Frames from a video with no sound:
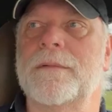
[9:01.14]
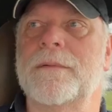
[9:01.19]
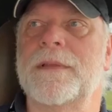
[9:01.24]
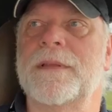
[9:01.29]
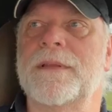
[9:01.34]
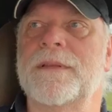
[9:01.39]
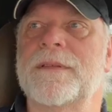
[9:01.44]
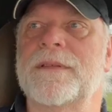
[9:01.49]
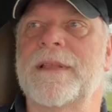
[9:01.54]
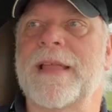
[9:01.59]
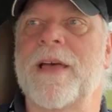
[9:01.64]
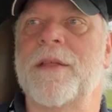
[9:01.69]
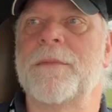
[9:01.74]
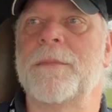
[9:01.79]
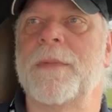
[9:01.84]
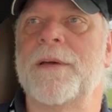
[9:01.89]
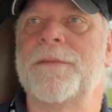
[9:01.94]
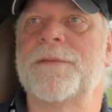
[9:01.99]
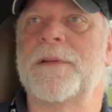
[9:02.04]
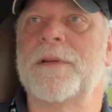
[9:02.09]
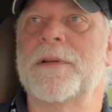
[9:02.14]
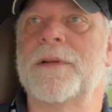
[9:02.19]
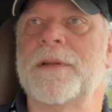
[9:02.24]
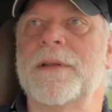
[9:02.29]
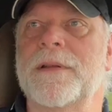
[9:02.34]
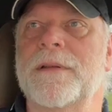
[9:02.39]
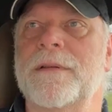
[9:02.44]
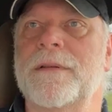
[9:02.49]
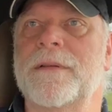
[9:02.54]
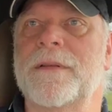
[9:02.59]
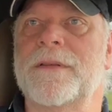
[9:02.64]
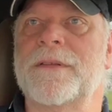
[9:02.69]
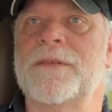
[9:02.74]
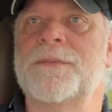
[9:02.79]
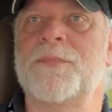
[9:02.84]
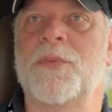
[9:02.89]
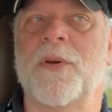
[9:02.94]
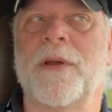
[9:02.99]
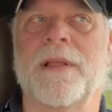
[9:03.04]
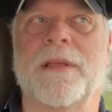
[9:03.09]
with his loud muffler and his
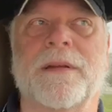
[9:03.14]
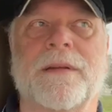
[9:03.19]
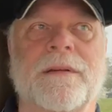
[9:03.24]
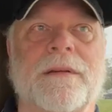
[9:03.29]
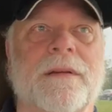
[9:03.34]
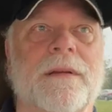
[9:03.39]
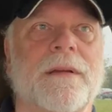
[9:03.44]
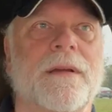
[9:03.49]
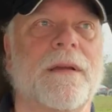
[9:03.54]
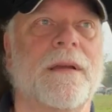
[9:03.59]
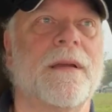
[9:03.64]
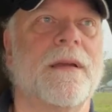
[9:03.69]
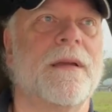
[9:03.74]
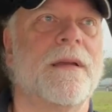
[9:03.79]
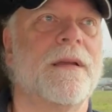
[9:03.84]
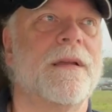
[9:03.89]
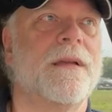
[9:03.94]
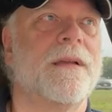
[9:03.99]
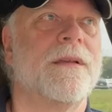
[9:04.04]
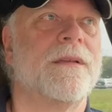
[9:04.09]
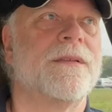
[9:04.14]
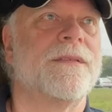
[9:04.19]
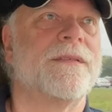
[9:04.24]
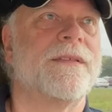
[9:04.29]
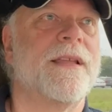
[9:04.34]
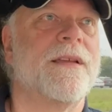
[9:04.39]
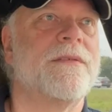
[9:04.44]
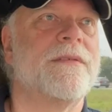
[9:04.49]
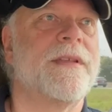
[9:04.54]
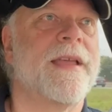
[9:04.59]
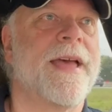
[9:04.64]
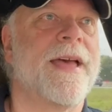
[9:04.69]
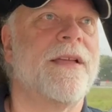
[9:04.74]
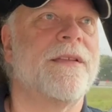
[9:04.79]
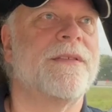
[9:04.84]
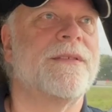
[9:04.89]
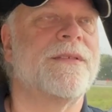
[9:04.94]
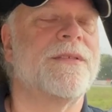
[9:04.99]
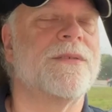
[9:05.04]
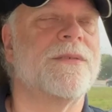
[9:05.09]
spoiler slowed
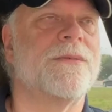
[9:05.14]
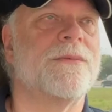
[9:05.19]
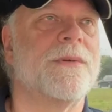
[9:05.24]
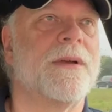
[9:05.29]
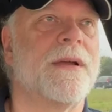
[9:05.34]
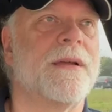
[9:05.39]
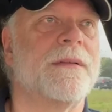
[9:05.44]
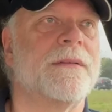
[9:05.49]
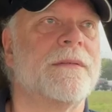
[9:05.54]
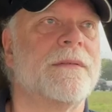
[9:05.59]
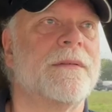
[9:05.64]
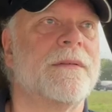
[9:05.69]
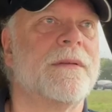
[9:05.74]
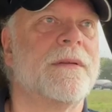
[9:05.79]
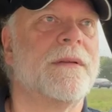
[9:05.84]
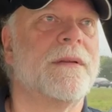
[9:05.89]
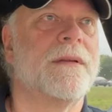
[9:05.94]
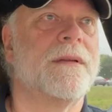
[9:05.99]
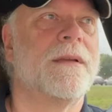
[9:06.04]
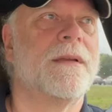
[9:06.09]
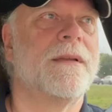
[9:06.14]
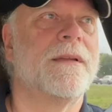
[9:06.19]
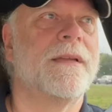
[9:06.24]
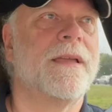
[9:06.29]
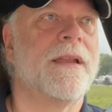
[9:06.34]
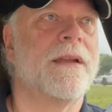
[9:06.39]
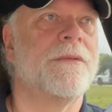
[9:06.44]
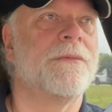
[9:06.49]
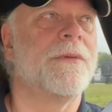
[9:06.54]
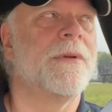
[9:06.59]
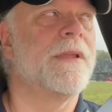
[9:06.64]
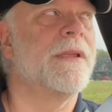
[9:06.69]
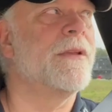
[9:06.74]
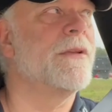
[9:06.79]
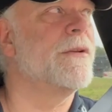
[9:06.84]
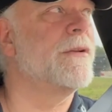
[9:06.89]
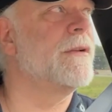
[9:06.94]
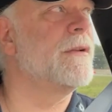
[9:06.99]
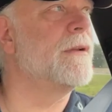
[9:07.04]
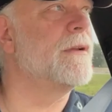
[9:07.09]
down to uh, get a really good